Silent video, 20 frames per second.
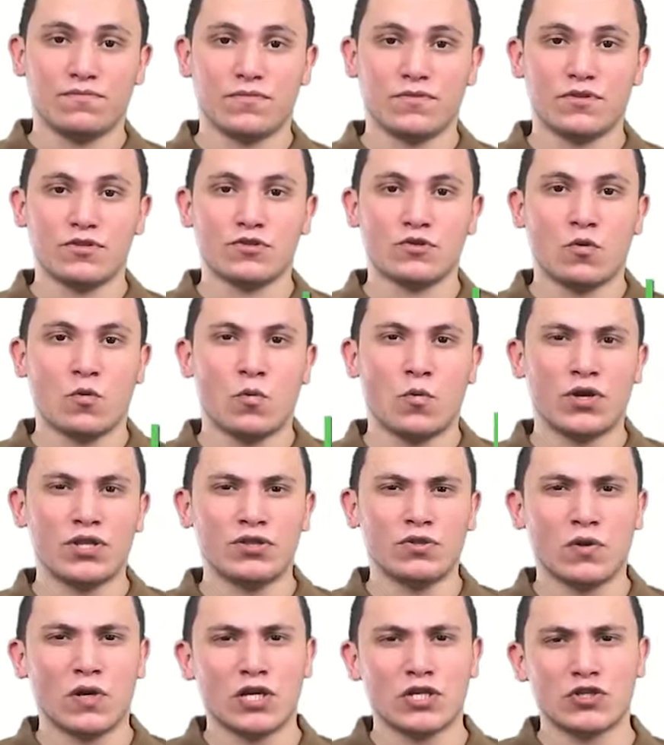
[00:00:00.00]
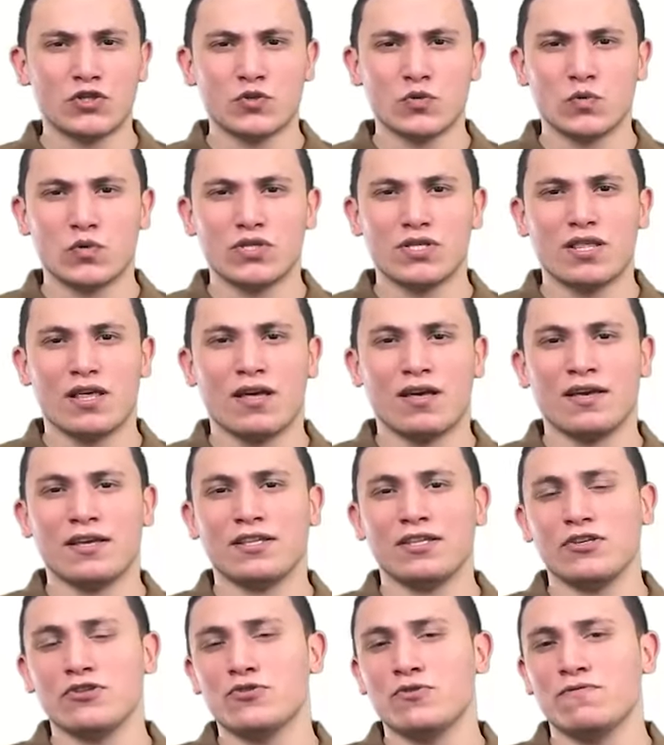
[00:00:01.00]
So when do I choose the
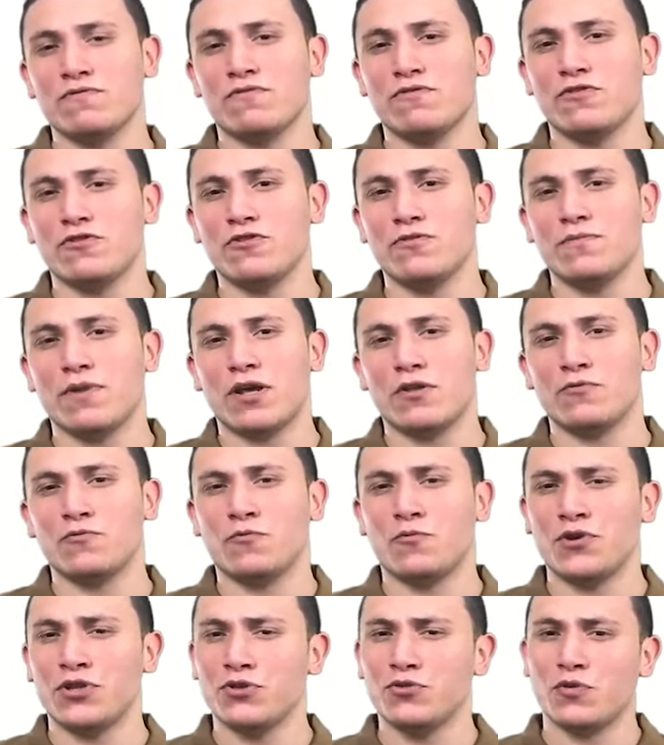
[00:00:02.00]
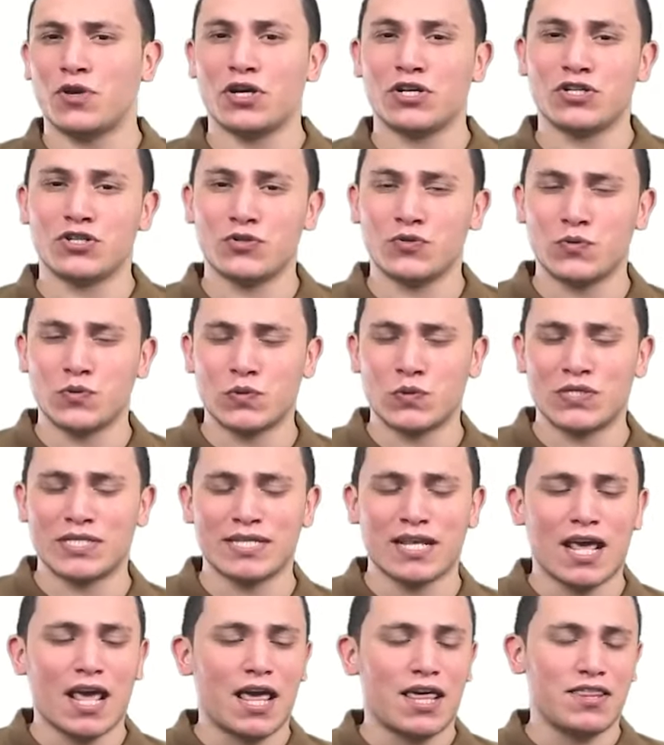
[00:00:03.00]
initial form and when do I choose
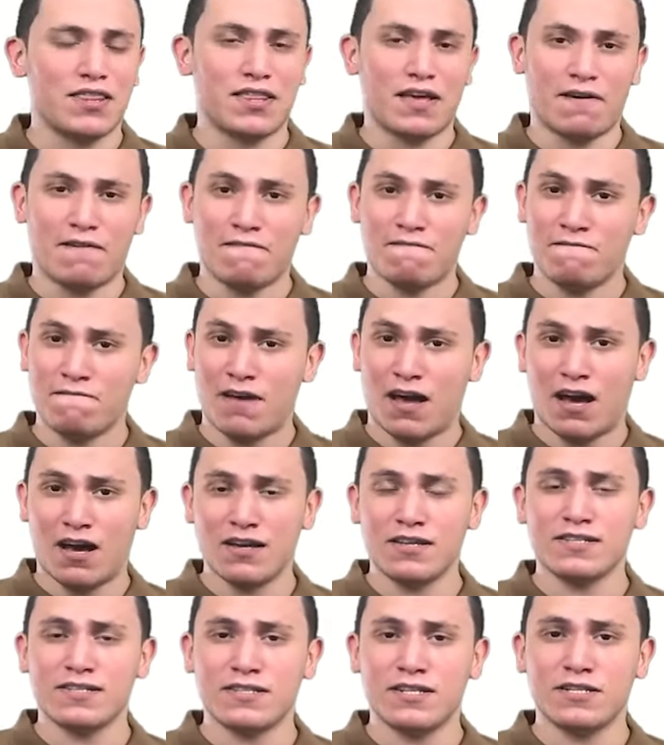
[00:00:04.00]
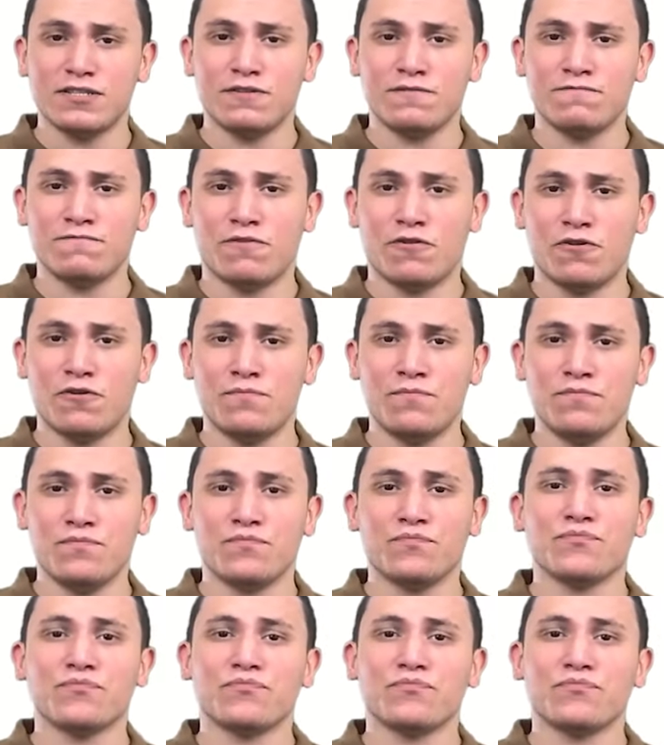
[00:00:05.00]
the isolated form?